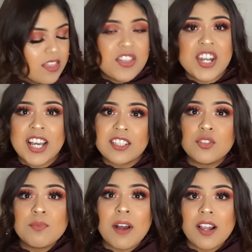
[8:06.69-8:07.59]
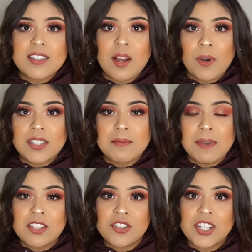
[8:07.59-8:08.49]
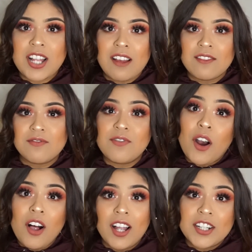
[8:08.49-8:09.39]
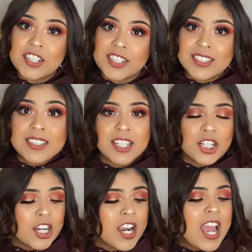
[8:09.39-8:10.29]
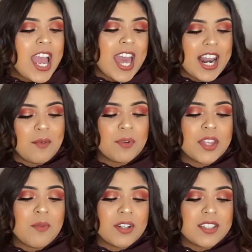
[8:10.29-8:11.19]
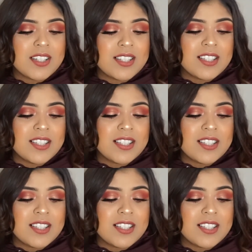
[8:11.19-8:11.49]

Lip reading: The next 2 products I want to mention fall under concealer, and I really want to